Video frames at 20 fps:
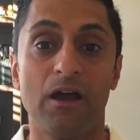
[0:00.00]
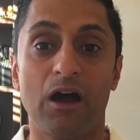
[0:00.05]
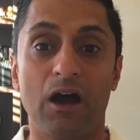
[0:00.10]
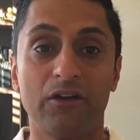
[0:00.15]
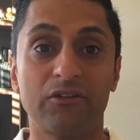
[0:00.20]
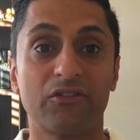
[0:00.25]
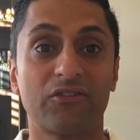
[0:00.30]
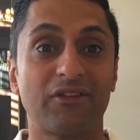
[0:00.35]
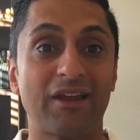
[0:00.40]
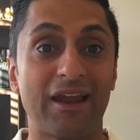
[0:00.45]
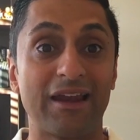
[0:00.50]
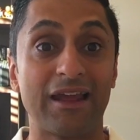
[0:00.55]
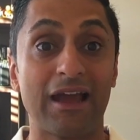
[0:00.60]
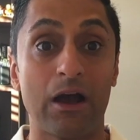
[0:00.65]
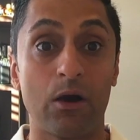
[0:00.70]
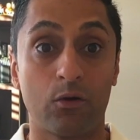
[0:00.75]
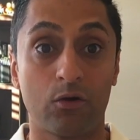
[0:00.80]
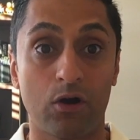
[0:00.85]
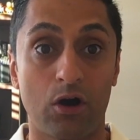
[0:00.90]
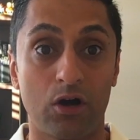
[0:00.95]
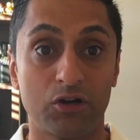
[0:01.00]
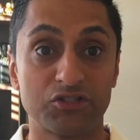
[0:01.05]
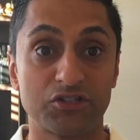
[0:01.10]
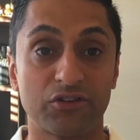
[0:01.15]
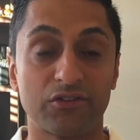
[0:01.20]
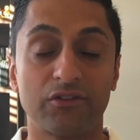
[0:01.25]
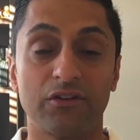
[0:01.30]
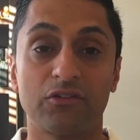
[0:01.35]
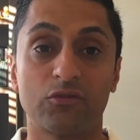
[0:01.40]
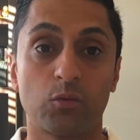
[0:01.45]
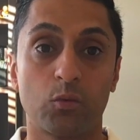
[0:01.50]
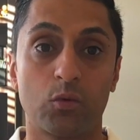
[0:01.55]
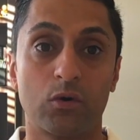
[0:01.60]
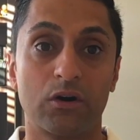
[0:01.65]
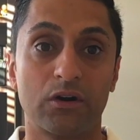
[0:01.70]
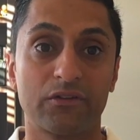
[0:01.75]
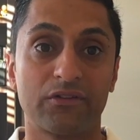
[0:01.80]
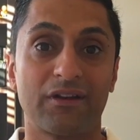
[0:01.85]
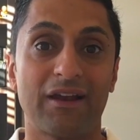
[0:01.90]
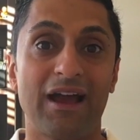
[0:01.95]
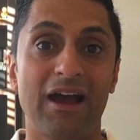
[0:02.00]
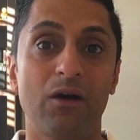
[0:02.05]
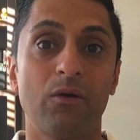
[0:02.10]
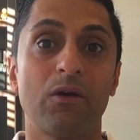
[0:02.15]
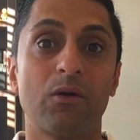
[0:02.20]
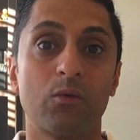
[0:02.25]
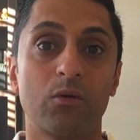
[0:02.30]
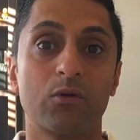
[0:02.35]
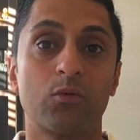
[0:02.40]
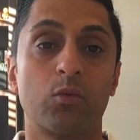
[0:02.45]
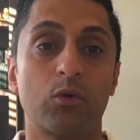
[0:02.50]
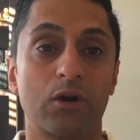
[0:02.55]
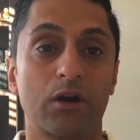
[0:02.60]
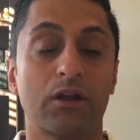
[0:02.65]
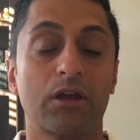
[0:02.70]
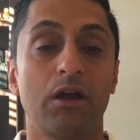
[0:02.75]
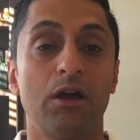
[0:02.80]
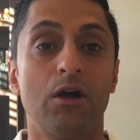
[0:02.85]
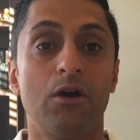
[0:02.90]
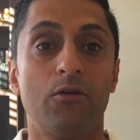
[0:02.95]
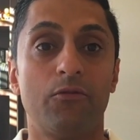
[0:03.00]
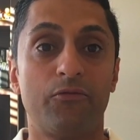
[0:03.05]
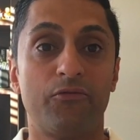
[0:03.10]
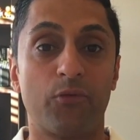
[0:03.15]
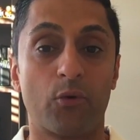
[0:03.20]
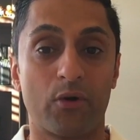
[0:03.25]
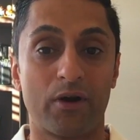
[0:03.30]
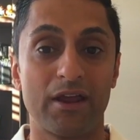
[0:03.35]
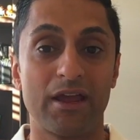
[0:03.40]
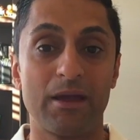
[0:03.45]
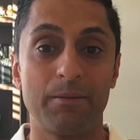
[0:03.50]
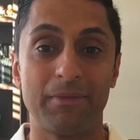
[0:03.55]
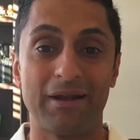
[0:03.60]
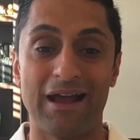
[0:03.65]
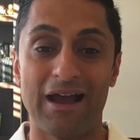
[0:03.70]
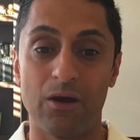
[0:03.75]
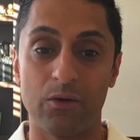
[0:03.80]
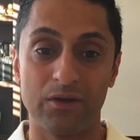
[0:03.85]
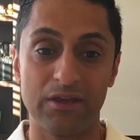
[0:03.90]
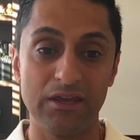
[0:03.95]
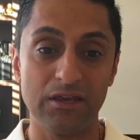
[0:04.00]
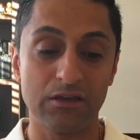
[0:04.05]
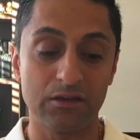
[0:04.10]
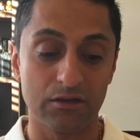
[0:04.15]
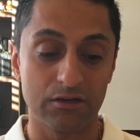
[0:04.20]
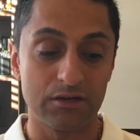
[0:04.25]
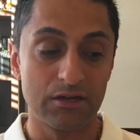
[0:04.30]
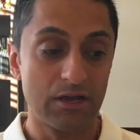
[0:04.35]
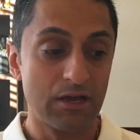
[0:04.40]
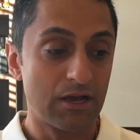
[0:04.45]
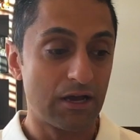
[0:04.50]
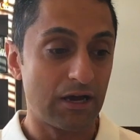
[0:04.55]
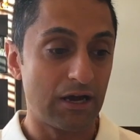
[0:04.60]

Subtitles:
understanding how consciousness works and how it would work for him and how he could,